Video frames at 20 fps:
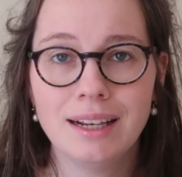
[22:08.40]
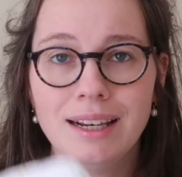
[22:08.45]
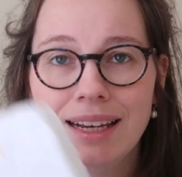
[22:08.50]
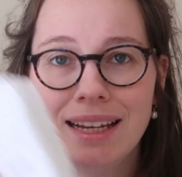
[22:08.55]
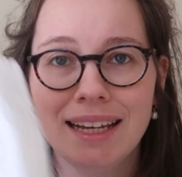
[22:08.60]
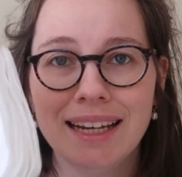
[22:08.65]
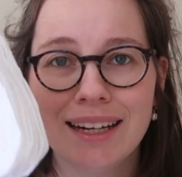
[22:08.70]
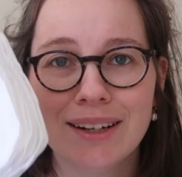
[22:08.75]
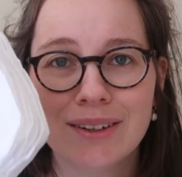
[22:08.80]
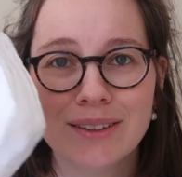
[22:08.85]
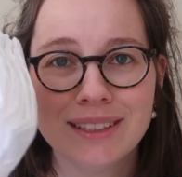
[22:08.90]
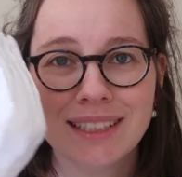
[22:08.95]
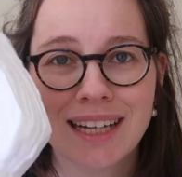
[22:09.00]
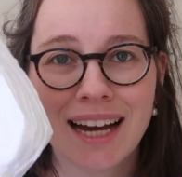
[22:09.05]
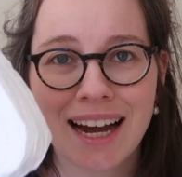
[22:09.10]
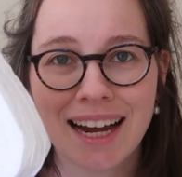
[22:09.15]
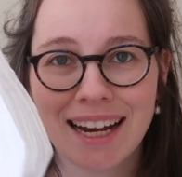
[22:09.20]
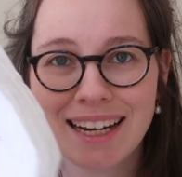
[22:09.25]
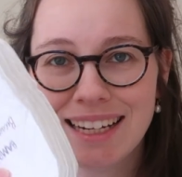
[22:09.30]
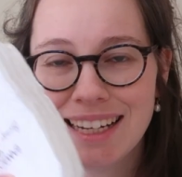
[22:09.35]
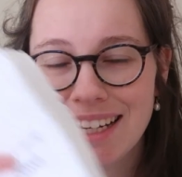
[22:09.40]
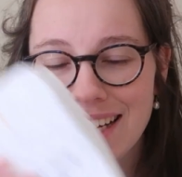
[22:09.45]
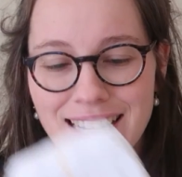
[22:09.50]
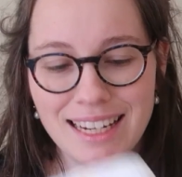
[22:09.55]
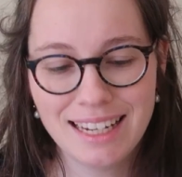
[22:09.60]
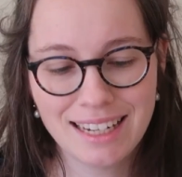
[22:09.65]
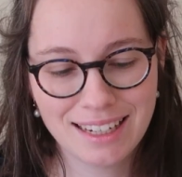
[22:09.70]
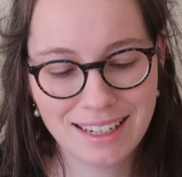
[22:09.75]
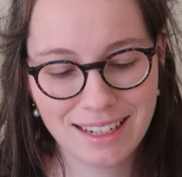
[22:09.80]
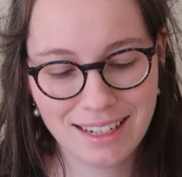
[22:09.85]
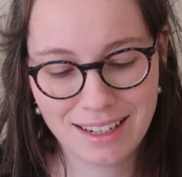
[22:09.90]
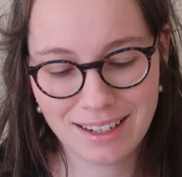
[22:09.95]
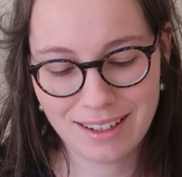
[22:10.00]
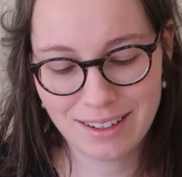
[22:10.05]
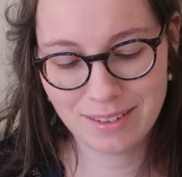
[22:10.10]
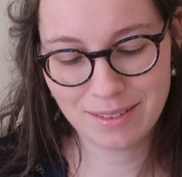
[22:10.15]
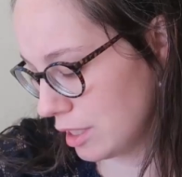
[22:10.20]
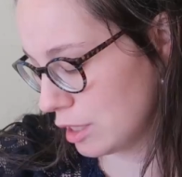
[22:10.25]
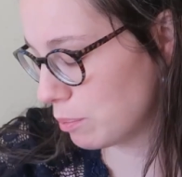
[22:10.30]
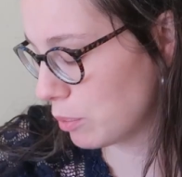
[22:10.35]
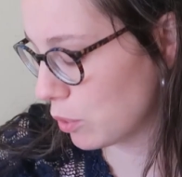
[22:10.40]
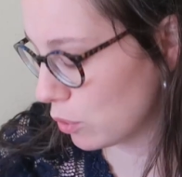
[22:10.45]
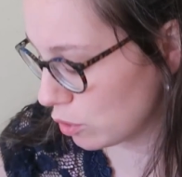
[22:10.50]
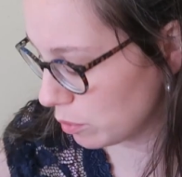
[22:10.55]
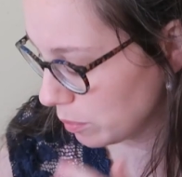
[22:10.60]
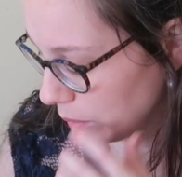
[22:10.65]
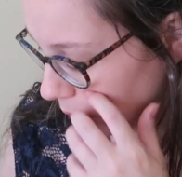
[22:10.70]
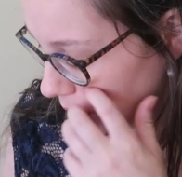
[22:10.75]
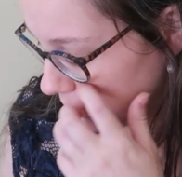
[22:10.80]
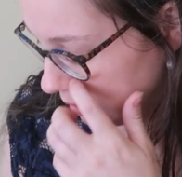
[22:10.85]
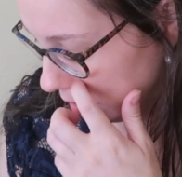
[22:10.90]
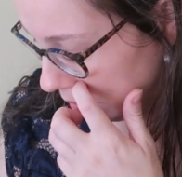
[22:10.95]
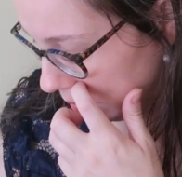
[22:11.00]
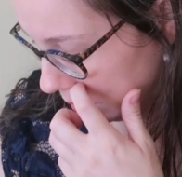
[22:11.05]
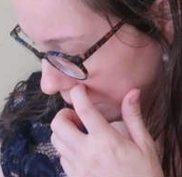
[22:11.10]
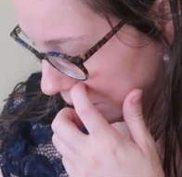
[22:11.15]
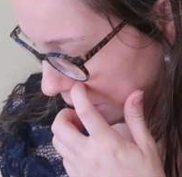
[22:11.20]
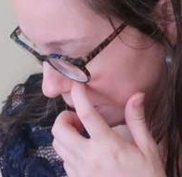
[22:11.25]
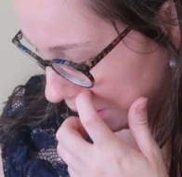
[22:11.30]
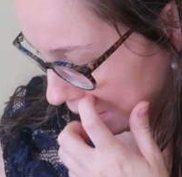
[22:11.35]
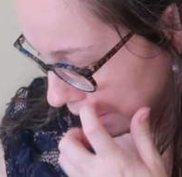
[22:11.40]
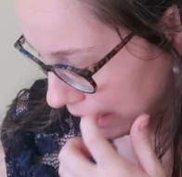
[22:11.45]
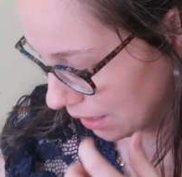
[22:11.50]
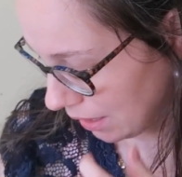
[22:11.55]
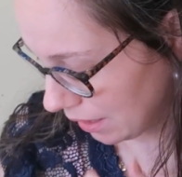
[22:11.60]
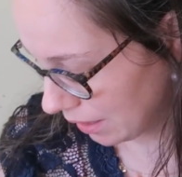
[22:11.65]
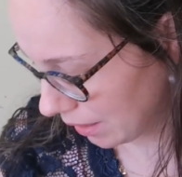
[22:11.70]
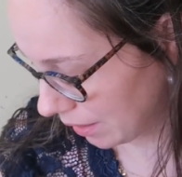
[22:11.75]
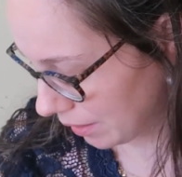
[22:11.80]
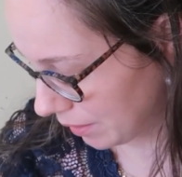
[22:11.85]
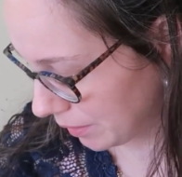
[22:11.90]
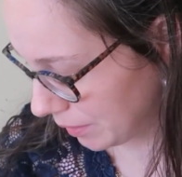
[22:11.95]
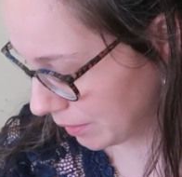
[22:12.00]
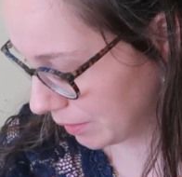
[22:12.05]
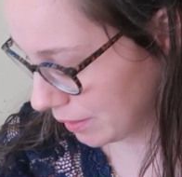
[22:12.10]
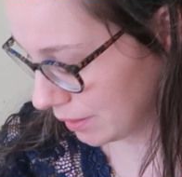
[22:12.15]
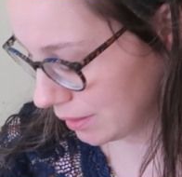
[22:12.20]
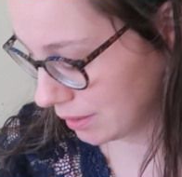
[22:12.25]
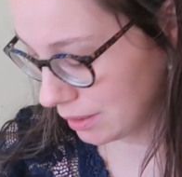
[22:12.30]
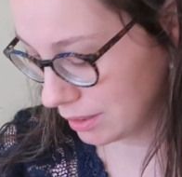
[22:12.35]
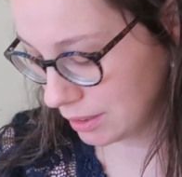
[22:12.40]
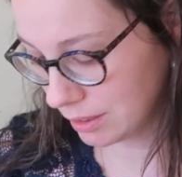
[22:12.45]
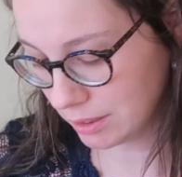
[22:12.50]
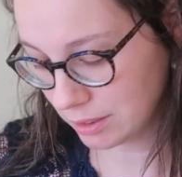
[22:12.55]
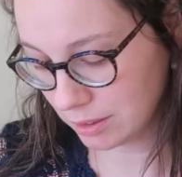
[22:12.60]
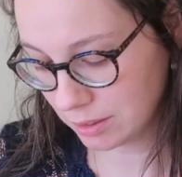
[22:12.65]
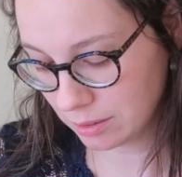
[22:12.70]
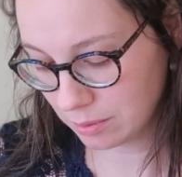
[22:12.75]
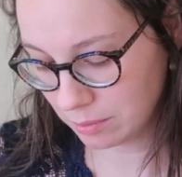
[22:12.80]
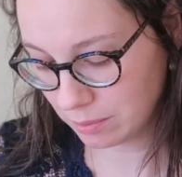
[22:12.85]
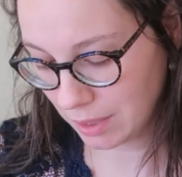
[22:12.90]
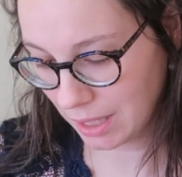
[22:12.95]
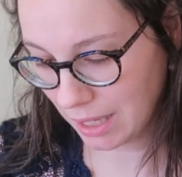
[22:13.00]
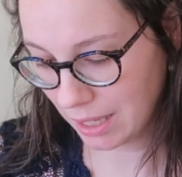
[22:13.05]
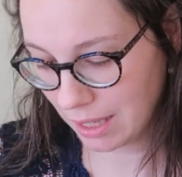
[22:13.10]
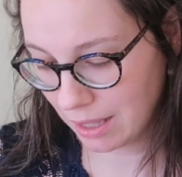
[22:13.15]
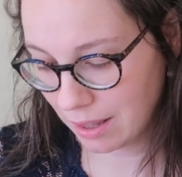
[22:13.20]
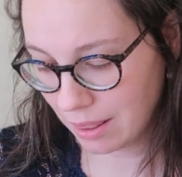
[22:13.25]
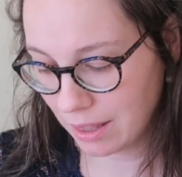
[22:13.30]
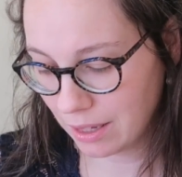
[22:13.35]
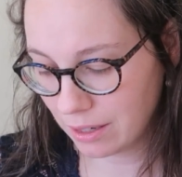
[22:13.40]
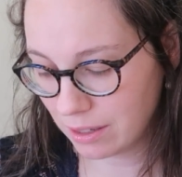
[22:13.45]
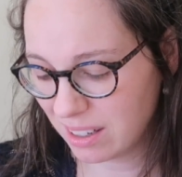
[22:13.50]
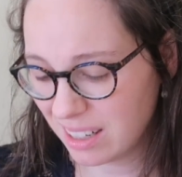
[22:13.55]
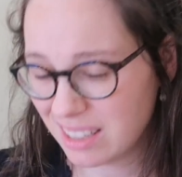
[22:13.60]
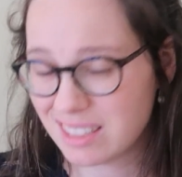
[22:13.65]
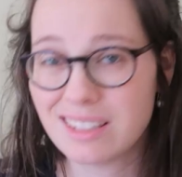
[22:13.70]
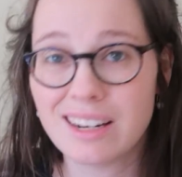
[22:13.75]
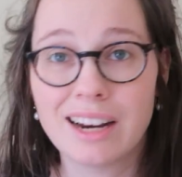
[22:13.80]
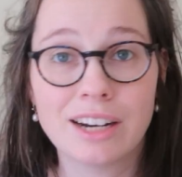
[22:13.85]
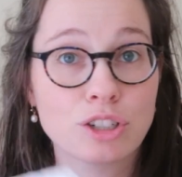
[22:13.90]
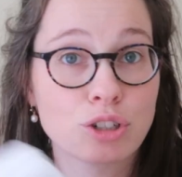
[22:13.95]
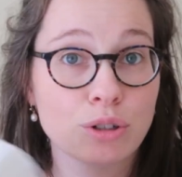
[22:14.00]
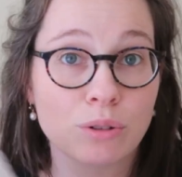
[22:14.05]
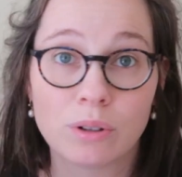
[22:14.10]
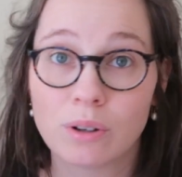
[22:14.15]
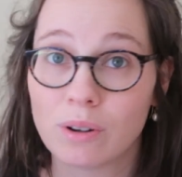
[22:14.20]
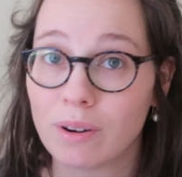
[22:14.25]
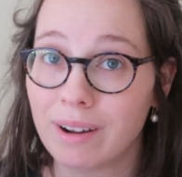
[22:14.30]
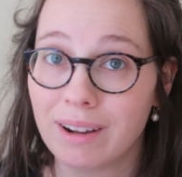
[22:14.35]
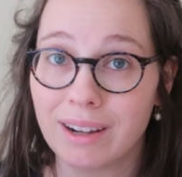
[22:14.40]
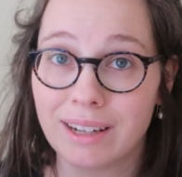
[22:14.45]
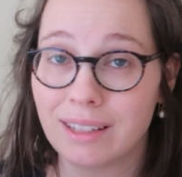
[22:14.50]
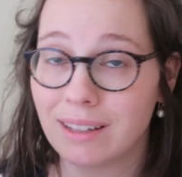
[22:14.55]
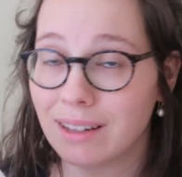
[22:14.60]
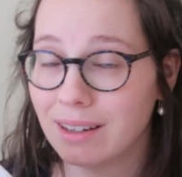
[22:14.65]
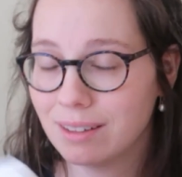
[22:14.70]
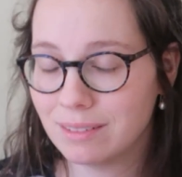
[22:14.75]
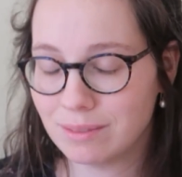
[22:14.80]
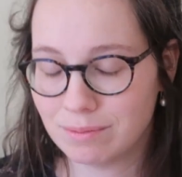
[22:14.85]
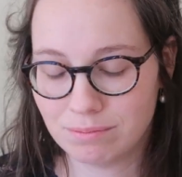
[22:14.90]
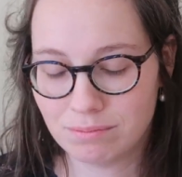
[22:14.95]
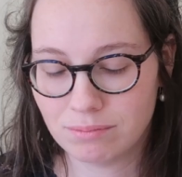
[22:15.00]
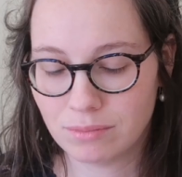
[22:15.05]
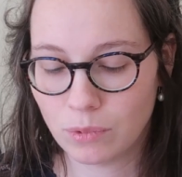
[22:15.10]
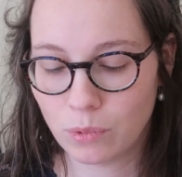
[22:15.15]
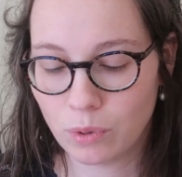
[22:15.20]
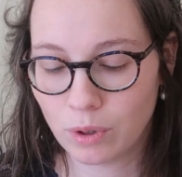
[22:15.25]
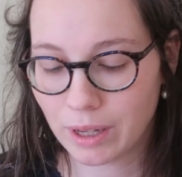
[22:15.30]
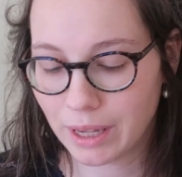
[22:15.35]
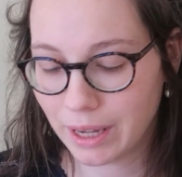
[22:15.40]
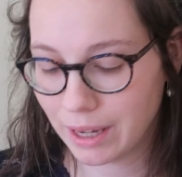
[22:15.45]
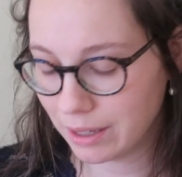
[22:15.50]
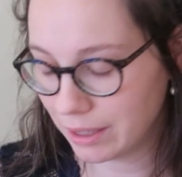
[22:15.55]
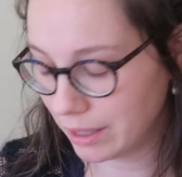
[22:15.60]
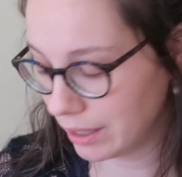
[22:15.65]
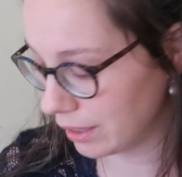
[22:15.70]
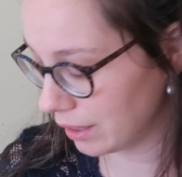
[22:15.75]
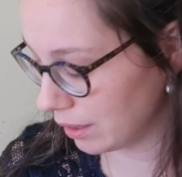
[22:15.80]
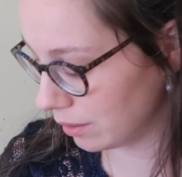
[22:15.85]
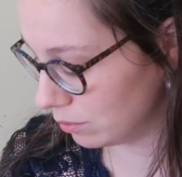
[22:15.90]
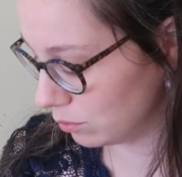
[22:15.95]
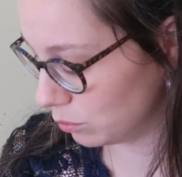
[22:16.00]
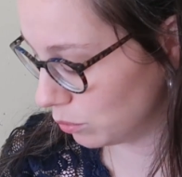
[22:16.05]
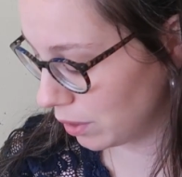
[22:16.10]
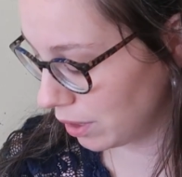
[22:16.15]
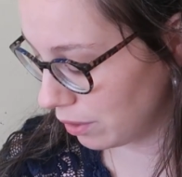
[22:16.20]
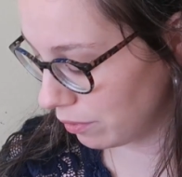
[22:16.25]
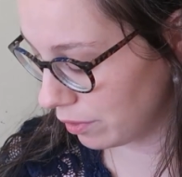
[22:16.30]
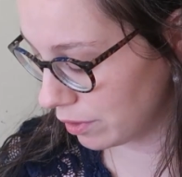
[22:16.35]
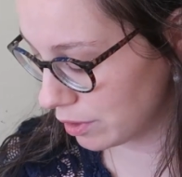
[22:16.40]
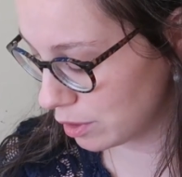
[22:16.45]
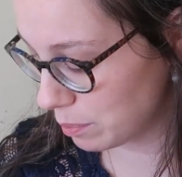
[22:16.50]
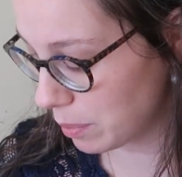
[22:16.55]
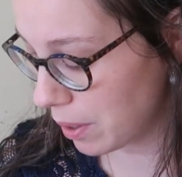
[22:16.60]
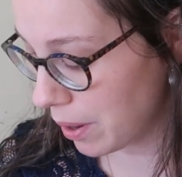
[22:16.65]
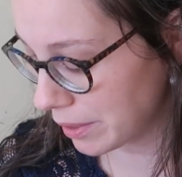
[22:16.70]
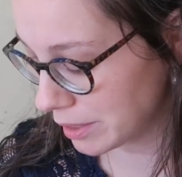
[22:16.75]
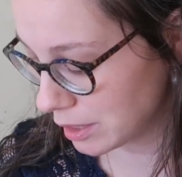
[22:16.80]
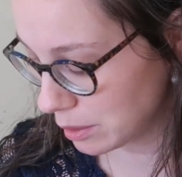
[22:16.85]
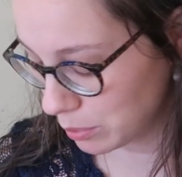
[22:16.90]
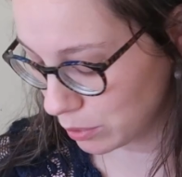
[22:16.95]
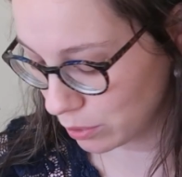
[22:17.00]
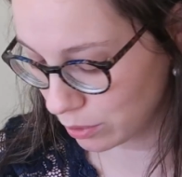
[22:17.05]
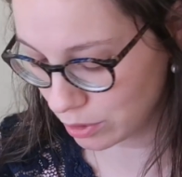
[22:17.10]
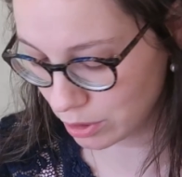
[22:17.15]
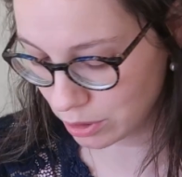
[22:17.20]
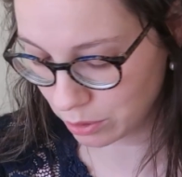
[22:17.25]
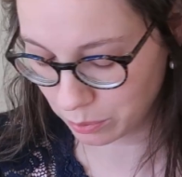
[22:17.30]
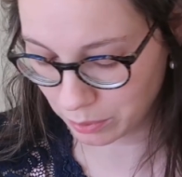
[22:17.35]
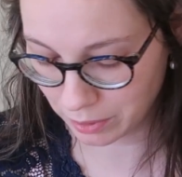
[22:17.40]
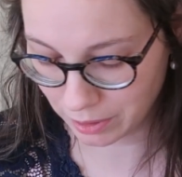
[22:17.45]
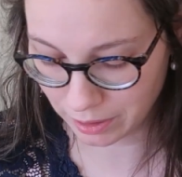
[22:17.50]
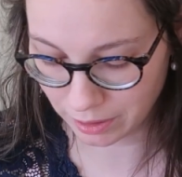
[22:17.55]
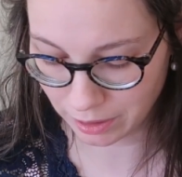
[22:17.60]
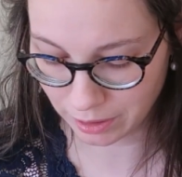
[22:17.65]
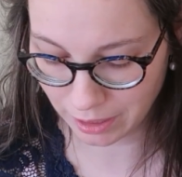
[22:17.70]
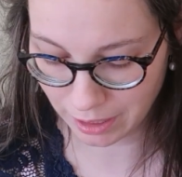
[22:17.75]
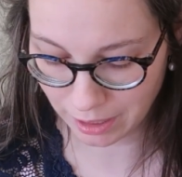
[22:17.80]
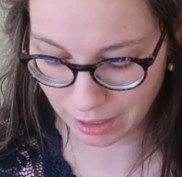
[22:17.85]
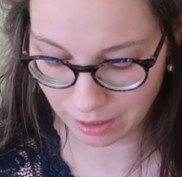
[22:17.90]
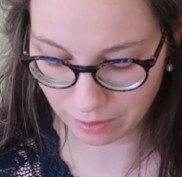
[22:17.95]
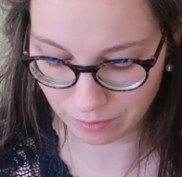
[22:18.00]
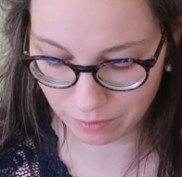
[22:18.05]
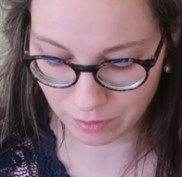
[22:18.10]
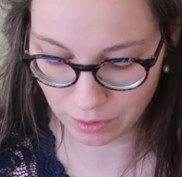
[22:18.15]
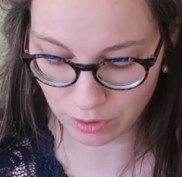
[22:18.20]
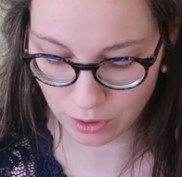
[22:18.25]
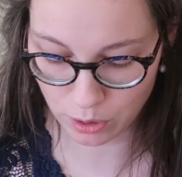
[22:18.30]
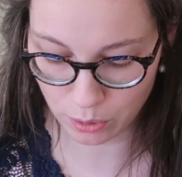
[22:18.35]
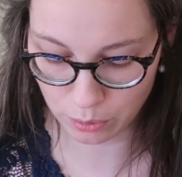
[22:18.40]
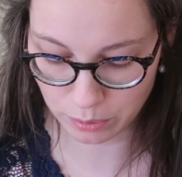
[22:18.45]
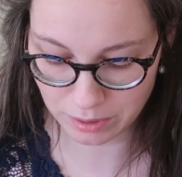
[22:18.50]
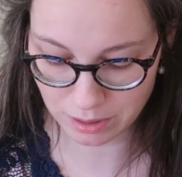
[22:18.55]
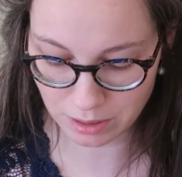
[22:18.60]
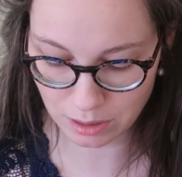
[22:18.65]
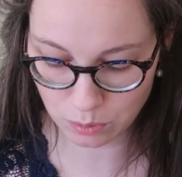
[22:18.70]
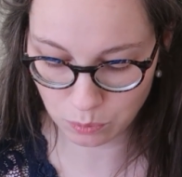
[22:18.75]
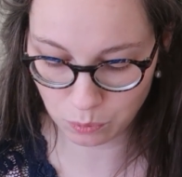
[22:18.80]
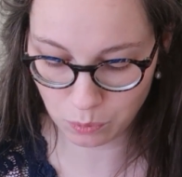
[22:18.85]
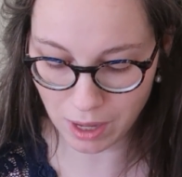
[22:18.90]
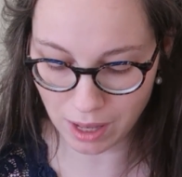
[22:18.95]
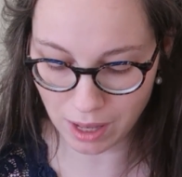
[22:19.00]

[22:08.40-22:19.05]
little tiny disposables um, and they're as natural and organic and whatever as possible so we're gonna have those as